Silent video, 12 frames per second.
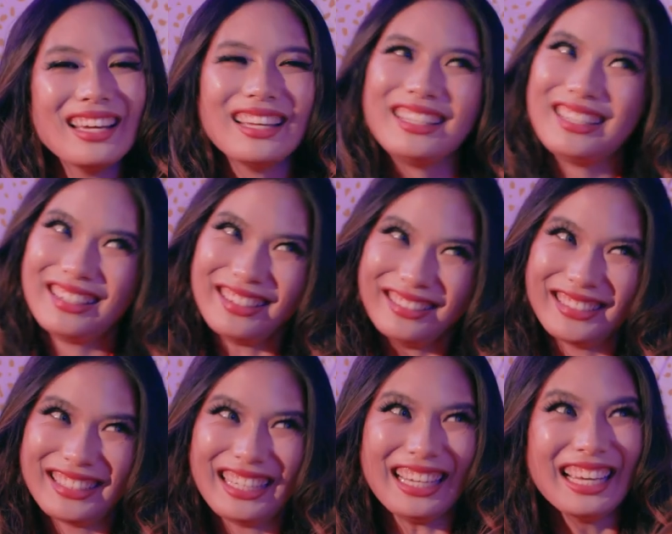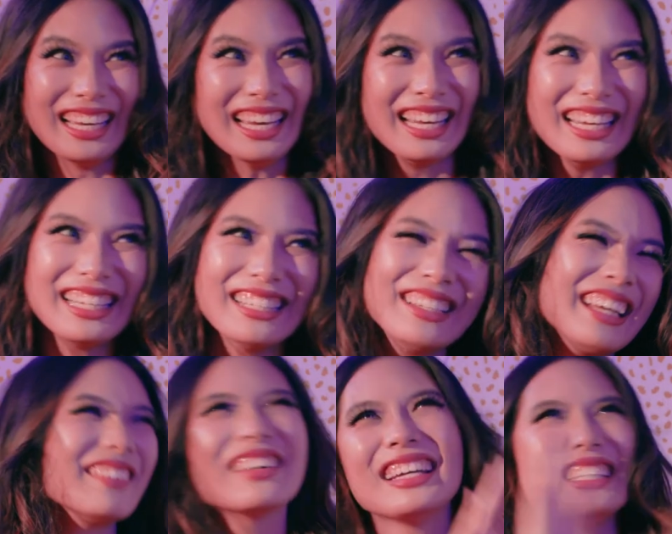you. You're
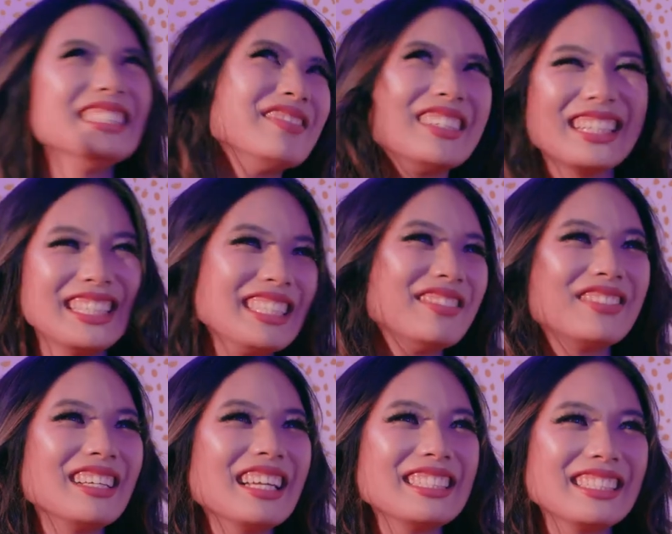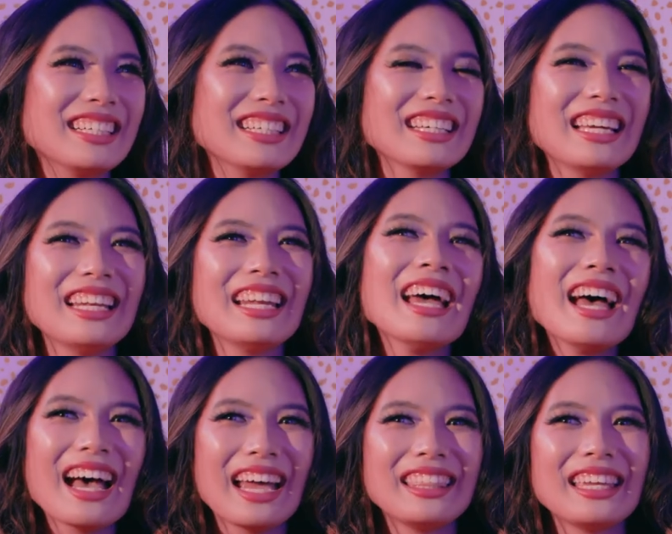like my inspiration for this all, and
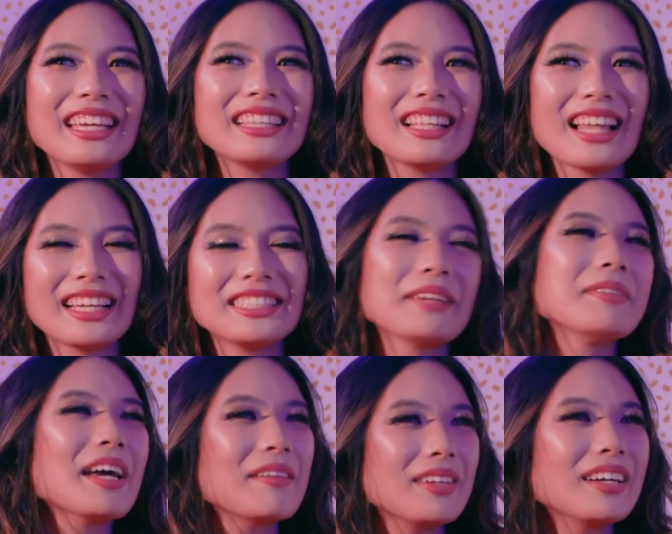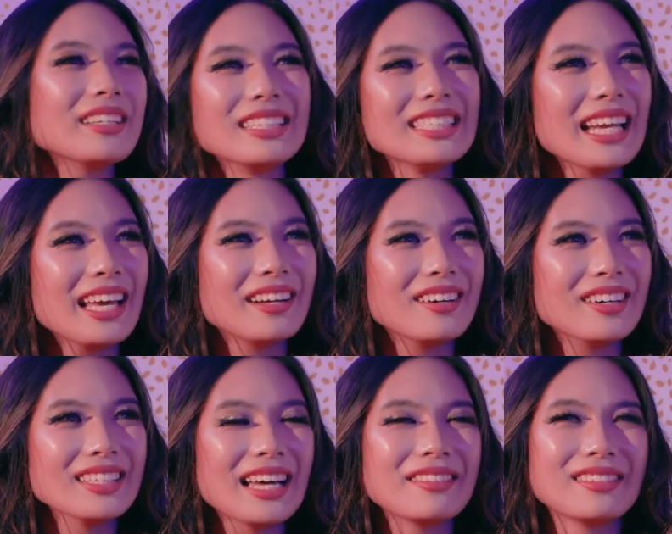I think the last time you had me on your
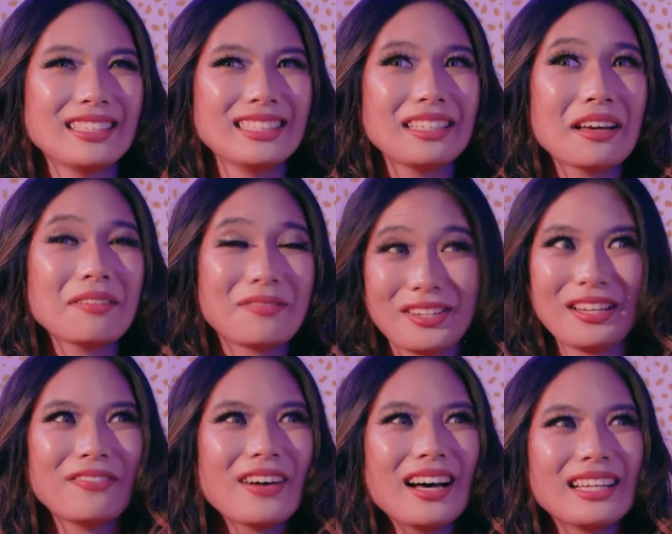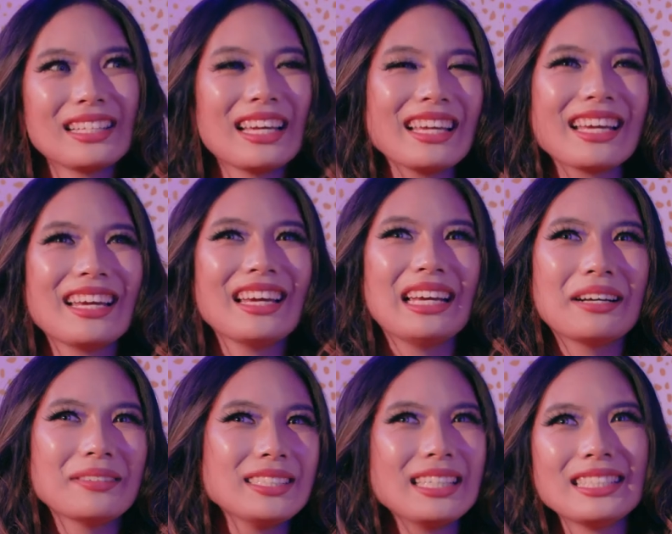channel, that was really fun. Like, it
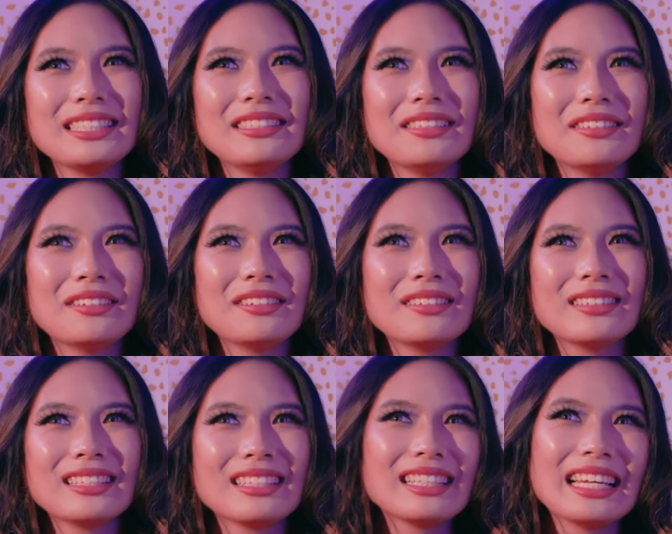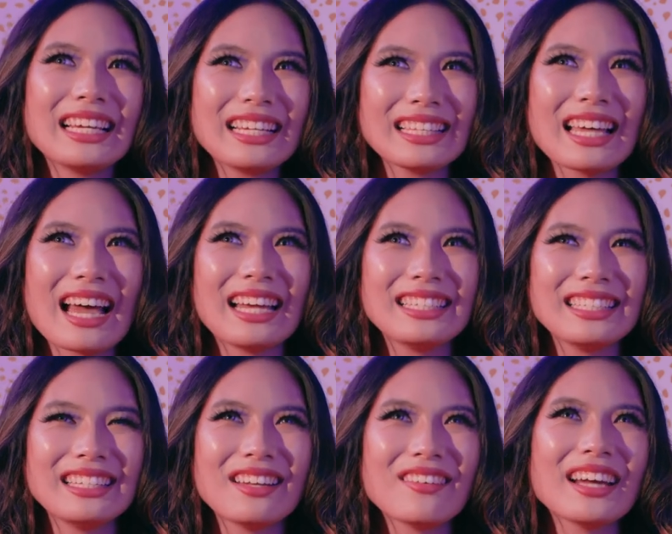was this new thing that I
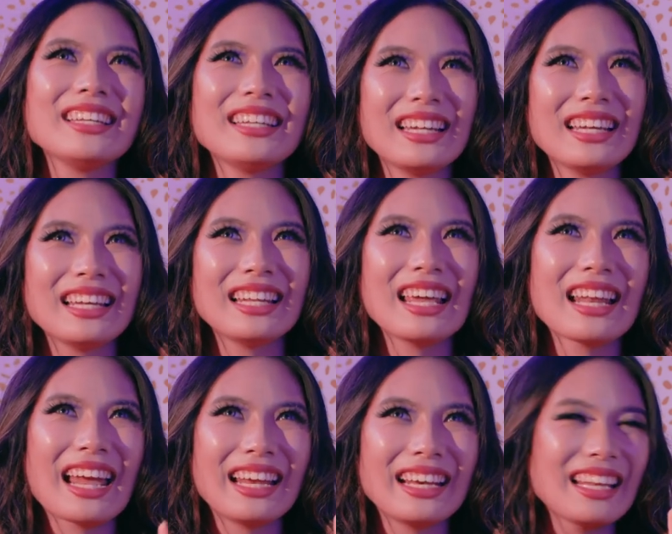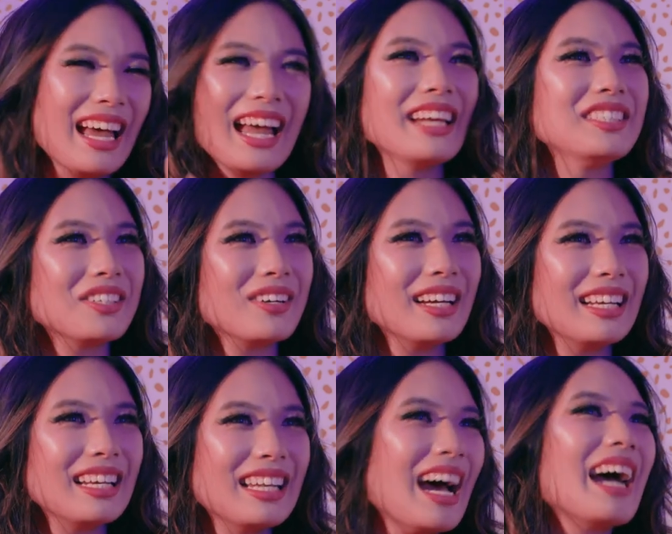didn't know I needed and I
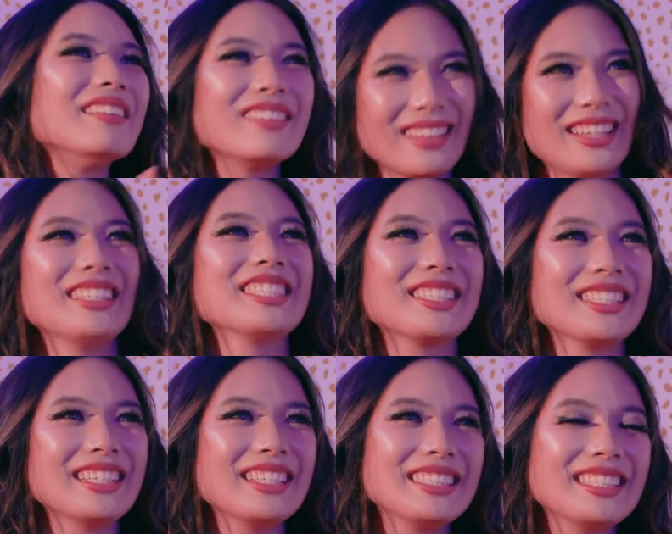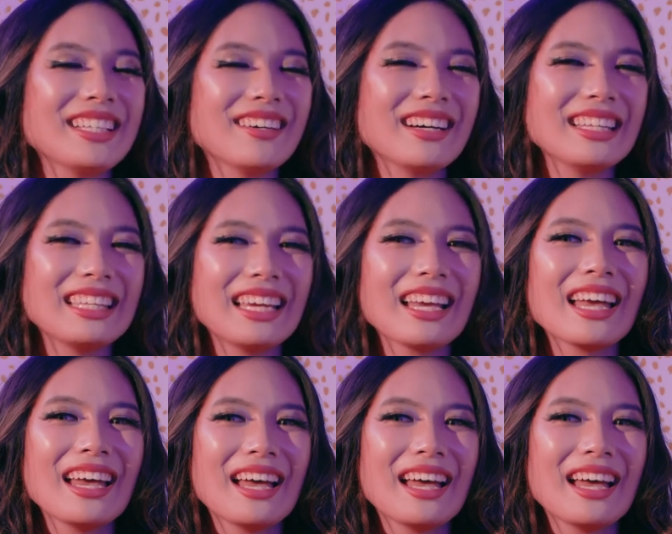enjoyed, that I really enjoyed, and so I think,